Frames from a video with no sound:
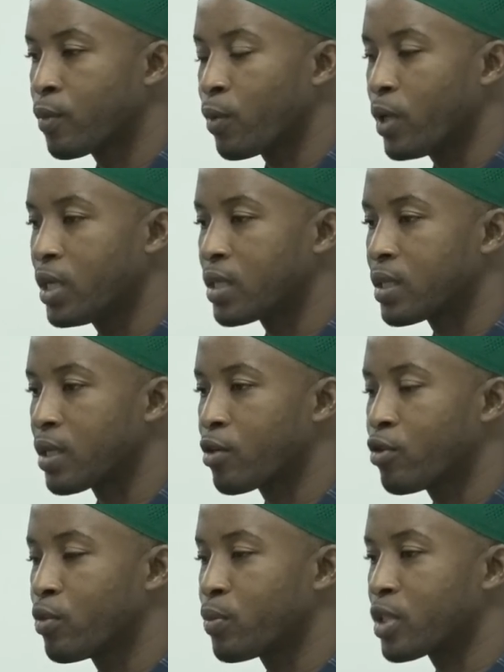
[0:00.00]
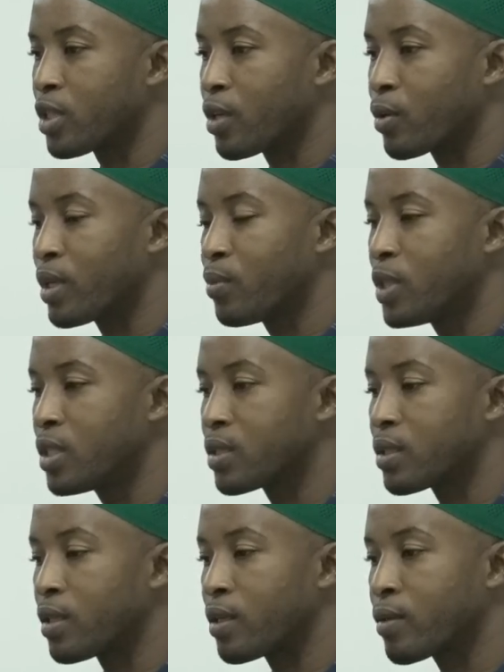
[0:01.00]
When you say groups, are we mean,
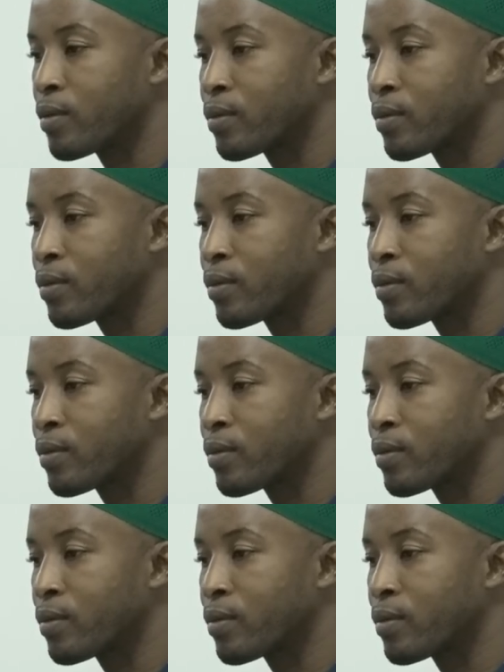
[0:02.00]
sir?